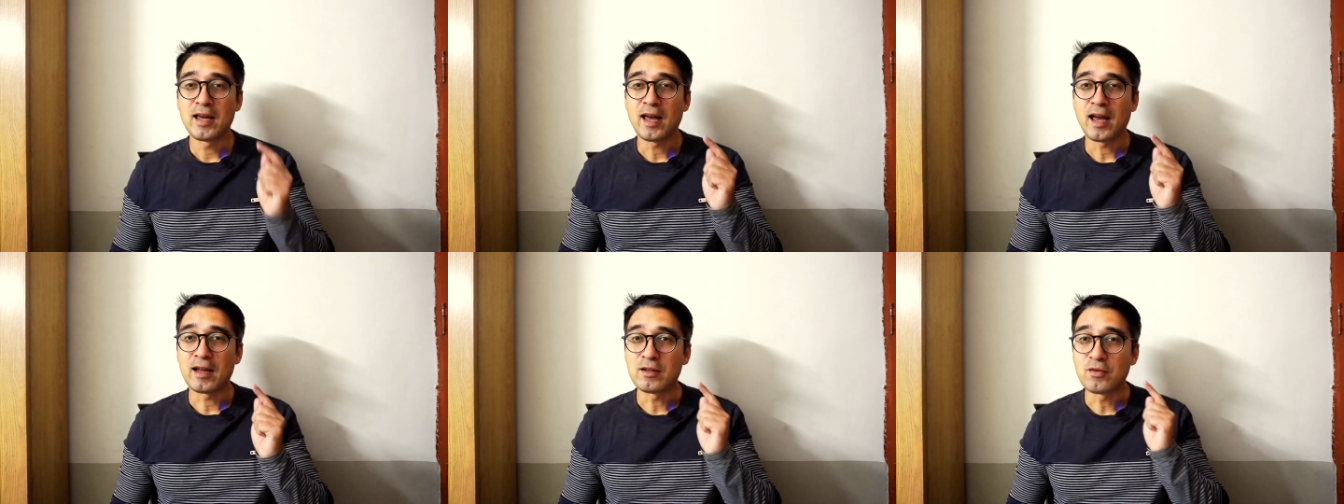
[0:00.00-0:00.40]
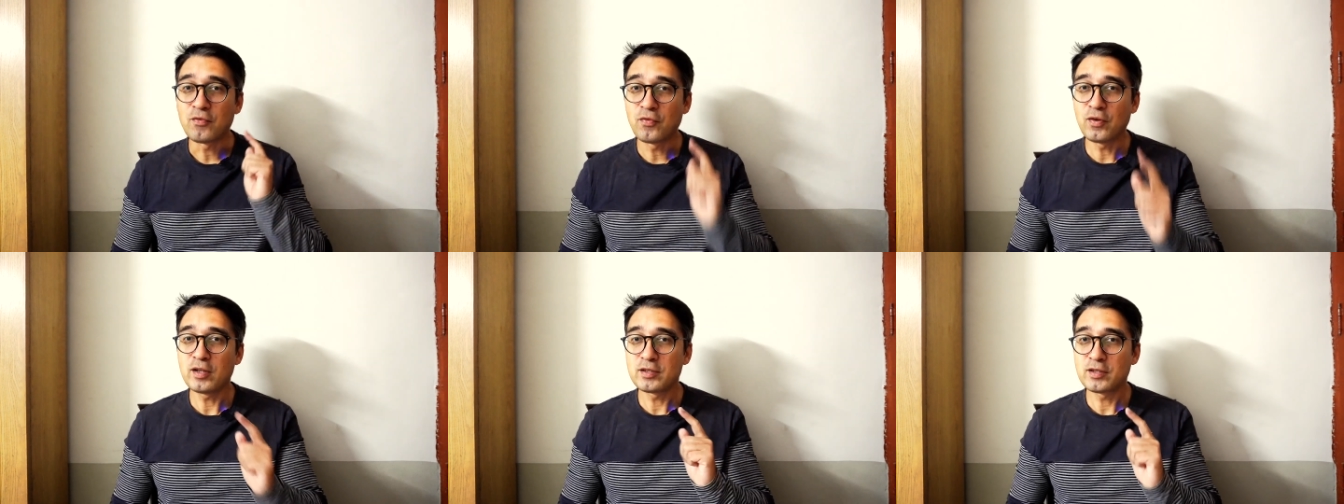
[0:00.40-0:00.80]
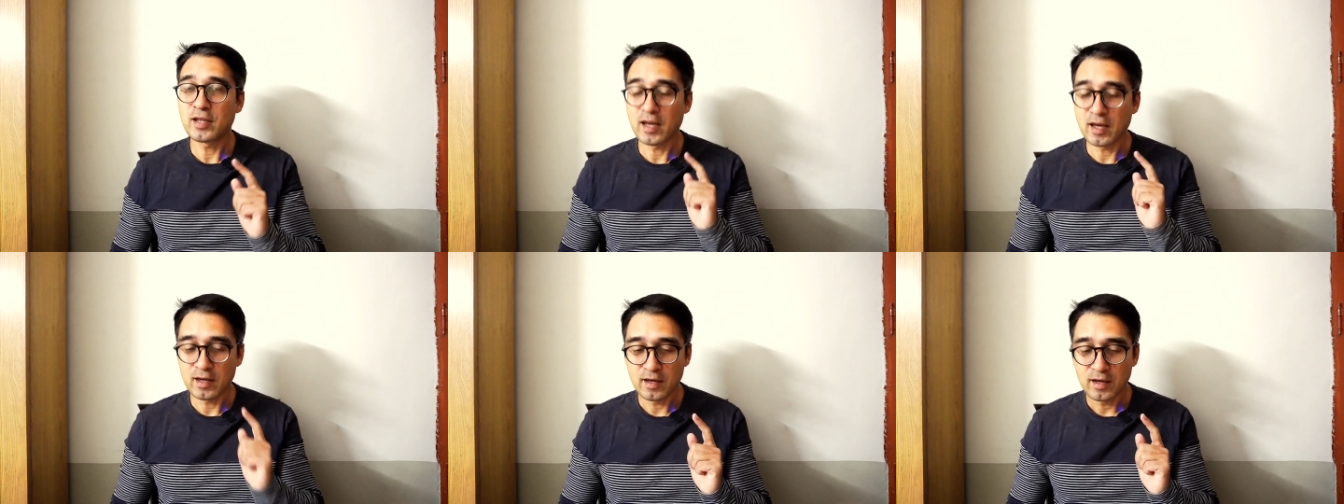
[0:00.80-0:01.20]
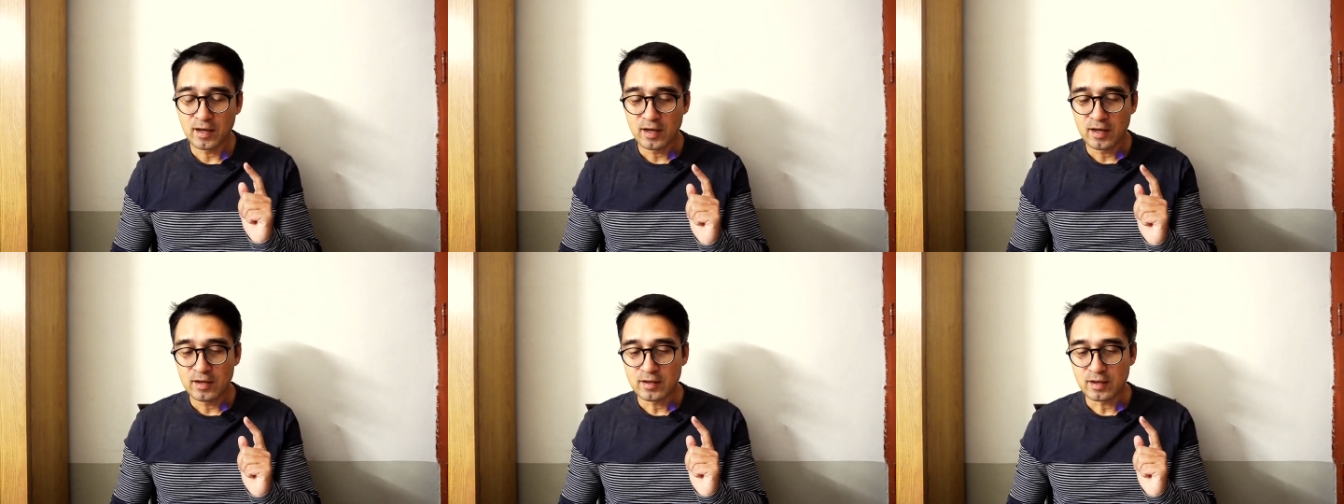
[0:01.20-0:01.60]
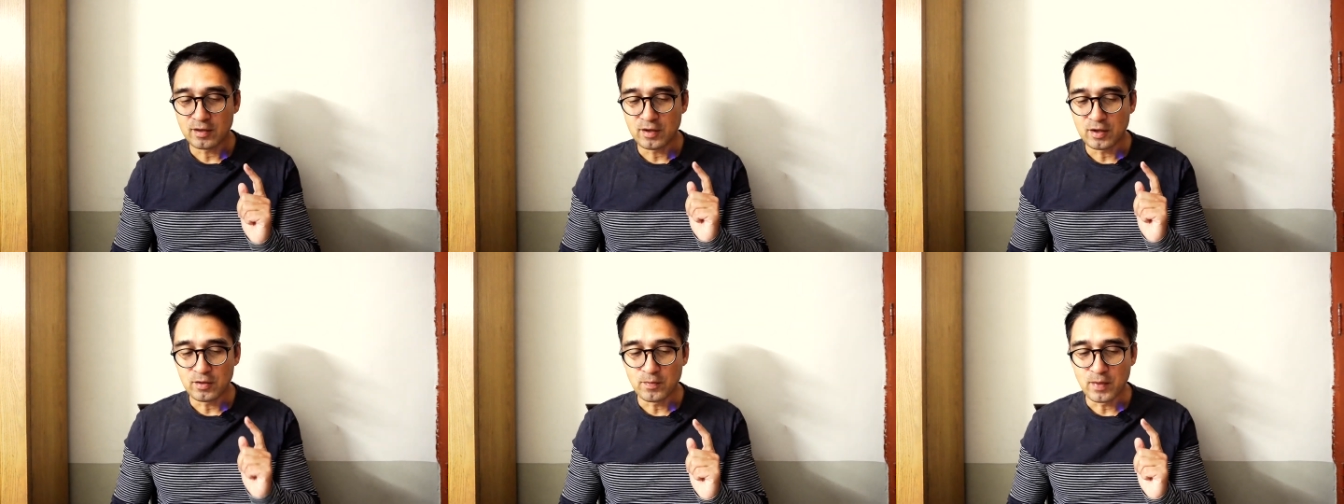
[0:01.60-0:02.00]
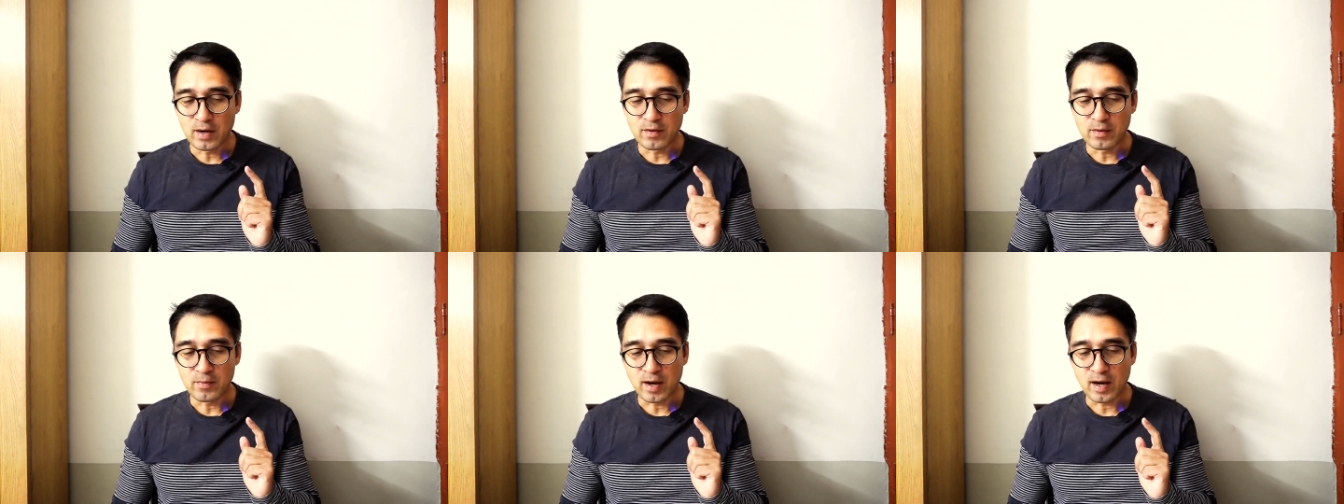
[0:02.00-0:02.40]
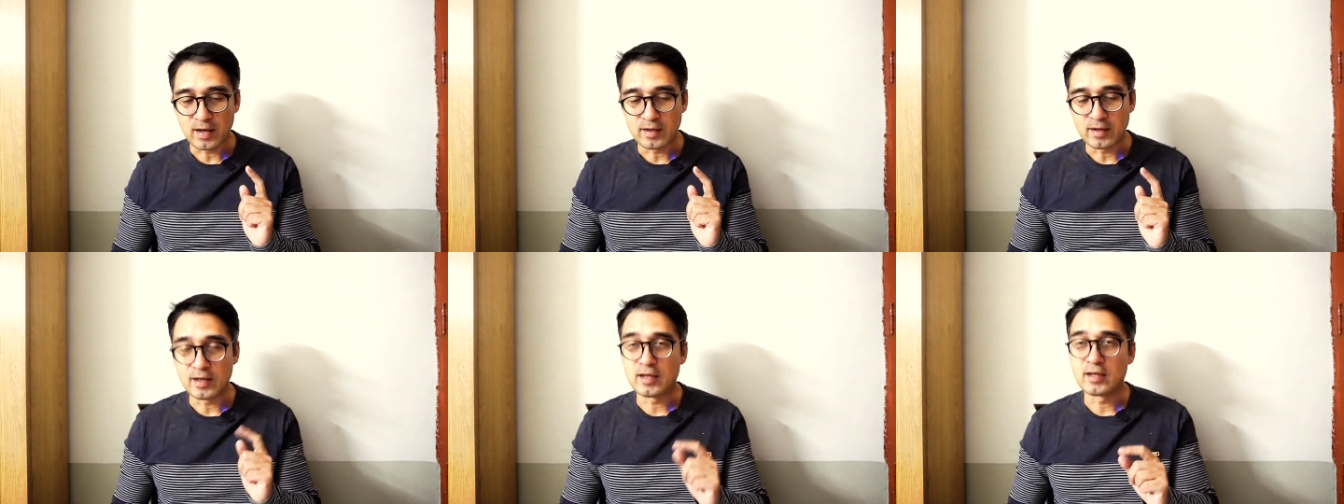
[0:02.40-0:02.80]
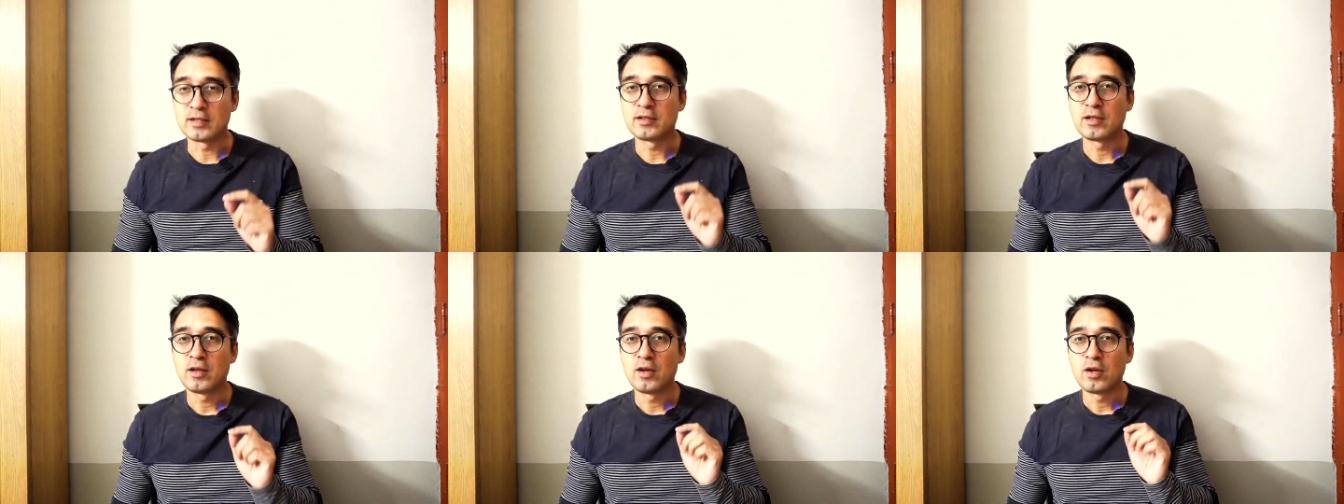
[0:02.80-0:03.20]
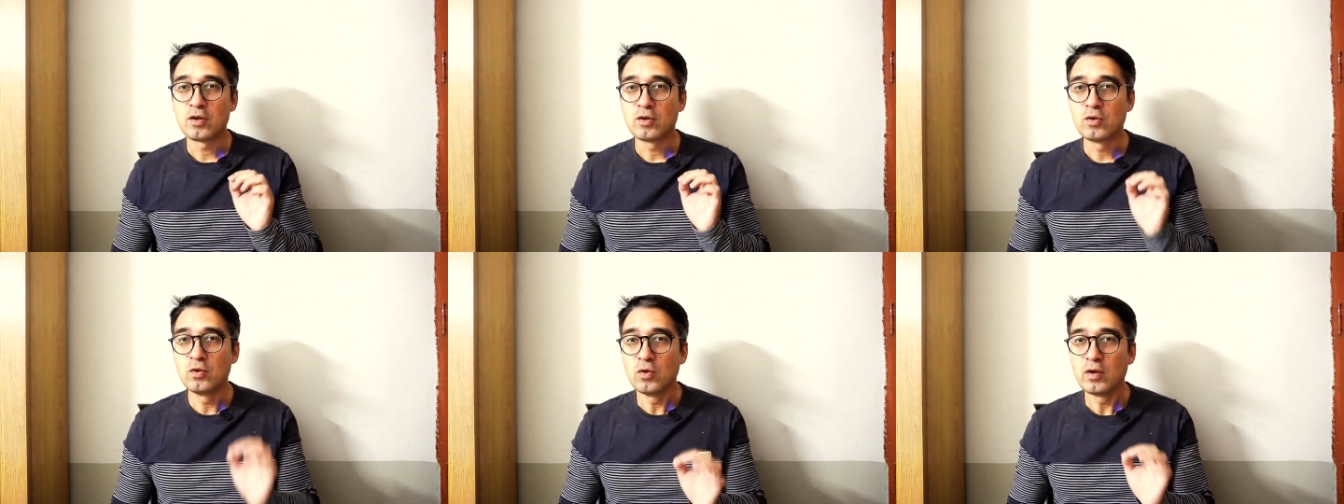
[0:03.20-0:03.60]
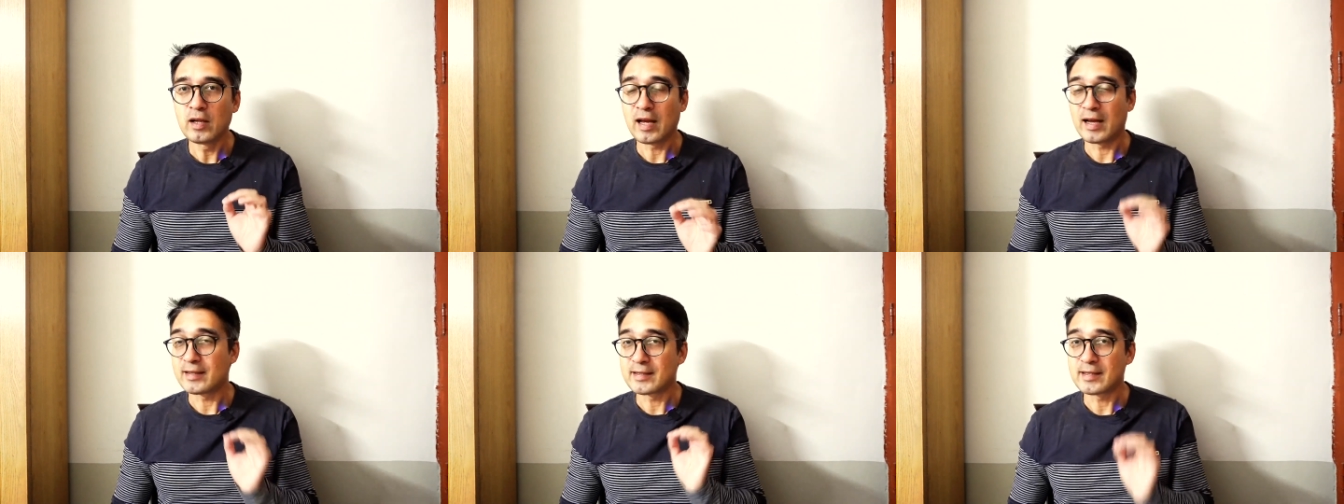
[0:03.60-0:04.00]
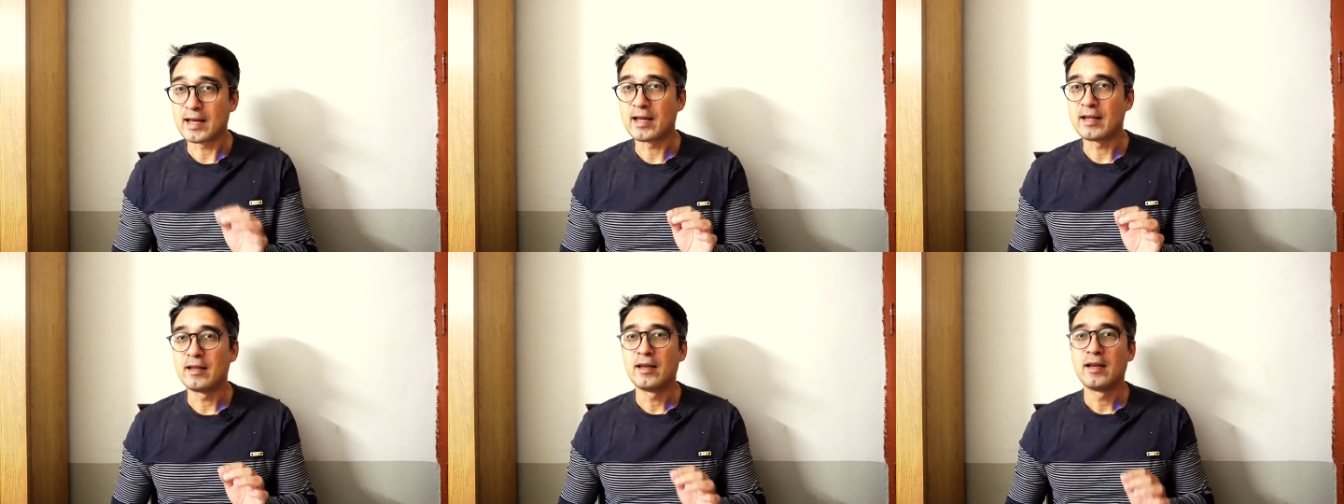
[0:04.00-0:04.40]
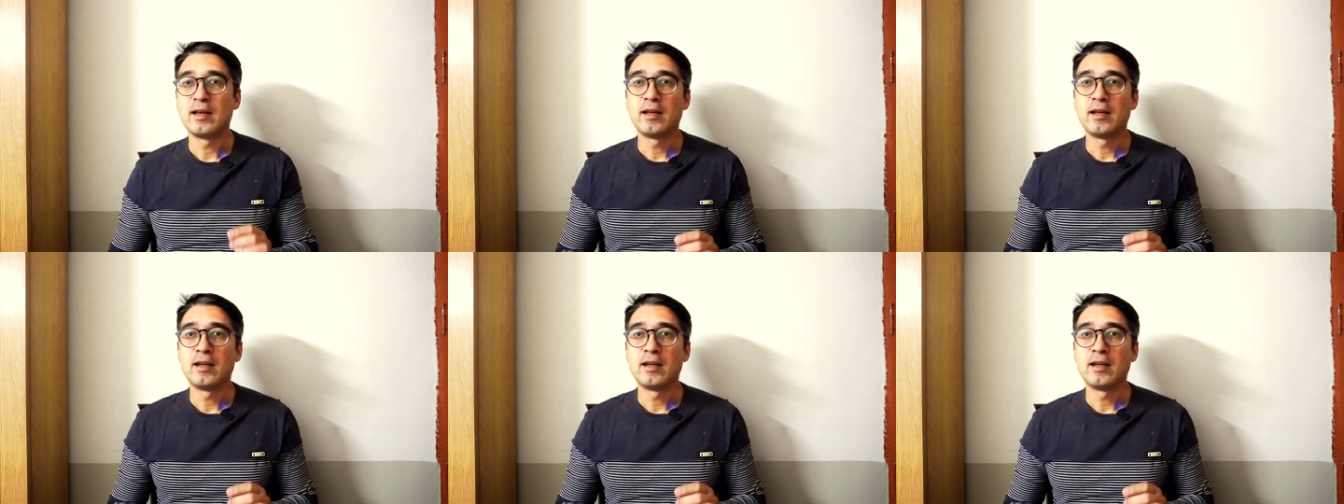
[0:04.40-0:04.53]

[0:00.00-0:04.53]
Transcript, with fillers: And the first thing that you need to bear in mind is Google has said